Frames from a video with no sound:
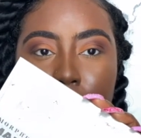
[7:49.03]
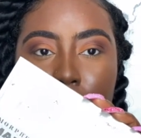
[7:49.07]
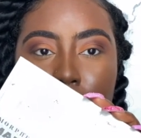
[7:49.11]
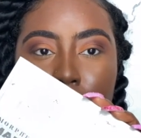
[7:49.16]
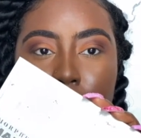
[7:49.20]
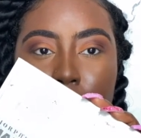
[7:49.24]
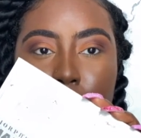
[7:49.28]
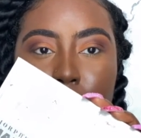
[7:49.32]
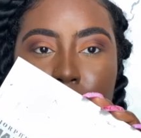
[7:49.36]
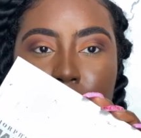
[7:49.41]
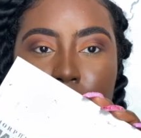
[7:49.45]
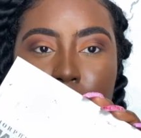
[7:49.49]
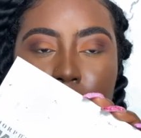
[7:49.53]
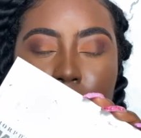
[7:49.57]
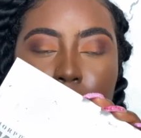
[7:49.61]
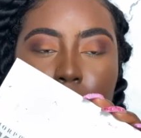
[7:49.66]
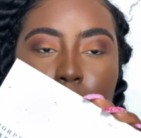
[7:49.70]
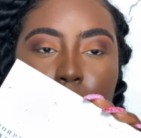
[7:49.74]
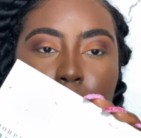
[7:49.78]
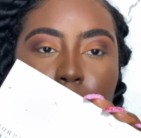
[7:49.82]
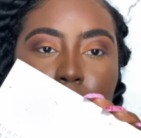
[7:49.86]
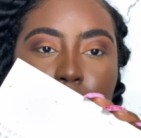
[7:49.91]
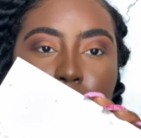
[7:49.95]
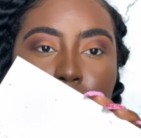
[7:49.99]
and I'm just
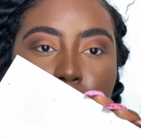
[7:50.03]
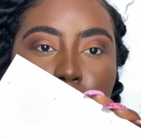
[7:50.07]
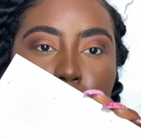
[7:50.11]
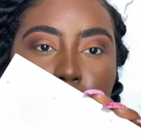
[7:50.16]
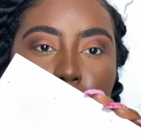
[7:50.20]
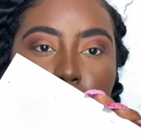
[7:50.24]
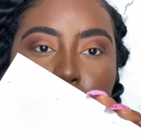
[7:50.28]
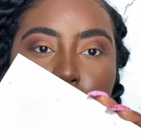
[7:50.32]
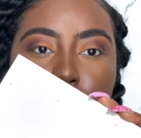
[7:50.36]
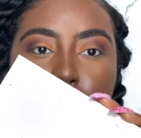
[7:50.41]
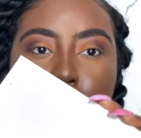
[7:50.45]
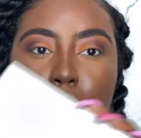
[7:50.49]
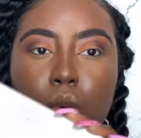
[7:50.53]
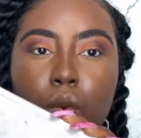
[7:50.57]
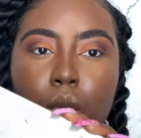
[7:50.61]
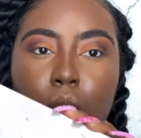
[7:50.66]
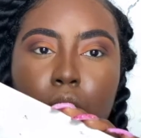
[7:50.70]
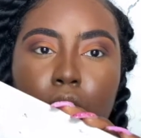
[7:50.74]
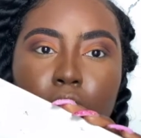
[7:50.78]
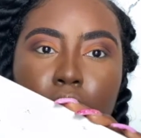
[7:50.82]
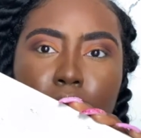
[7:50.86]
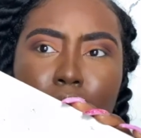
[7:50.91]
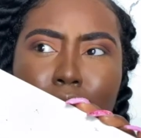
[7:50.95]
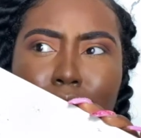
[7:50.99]
going to,
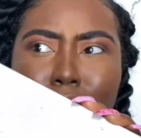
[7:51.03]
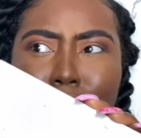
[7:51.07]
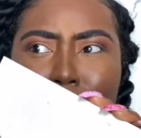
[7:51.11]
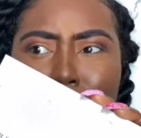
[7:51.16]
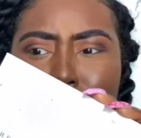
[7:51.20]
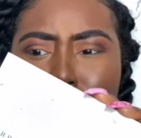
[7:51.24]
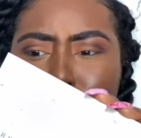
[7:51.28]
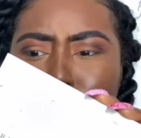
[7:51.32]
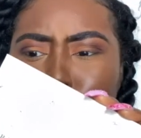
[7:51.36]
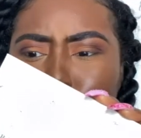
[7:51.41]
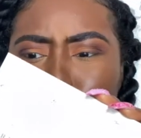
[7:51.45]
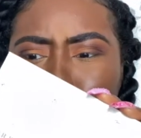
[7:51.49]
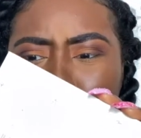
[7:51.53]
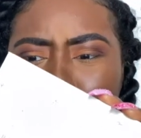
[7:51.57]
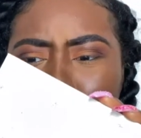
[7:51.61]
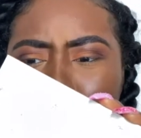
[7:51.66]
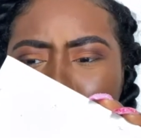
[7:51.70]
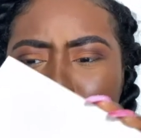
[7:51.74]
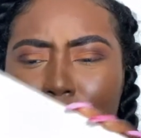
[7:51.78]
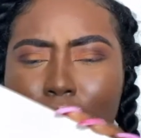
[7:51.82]
if I can open it,